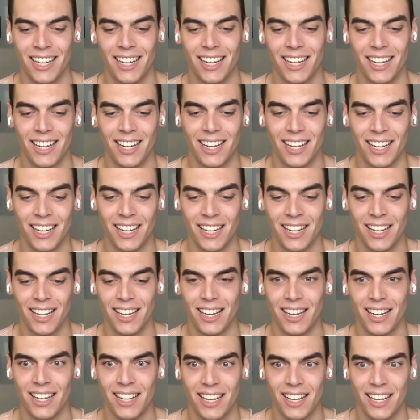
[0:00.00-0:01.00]

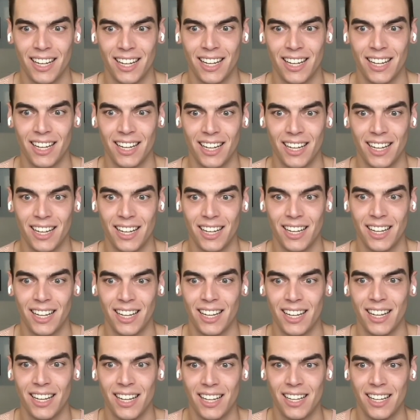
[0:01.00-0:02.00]

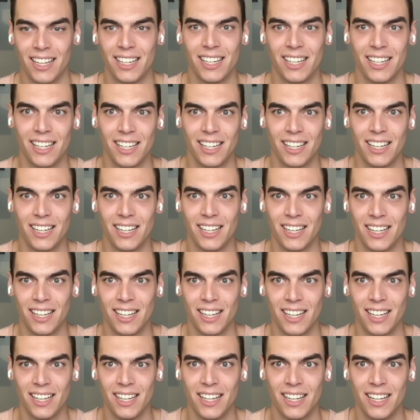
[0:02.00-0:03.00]

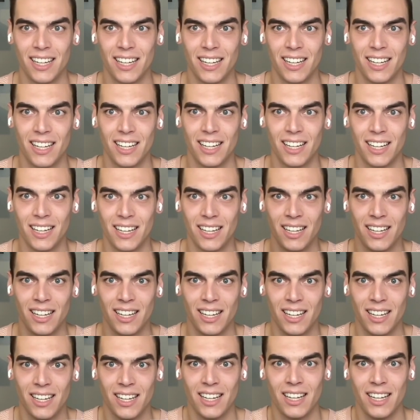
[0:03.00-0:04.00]

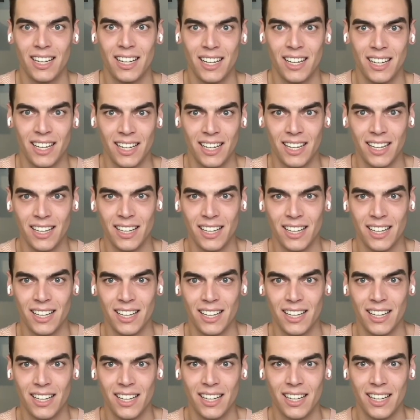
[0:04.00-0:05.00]

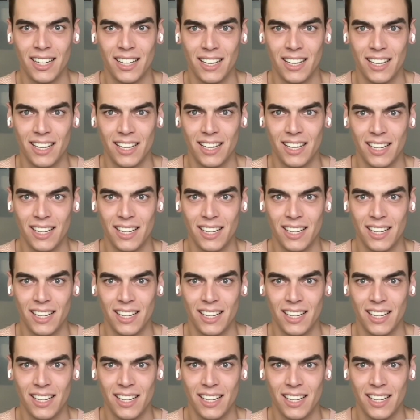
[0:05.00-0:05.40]
(not speaking)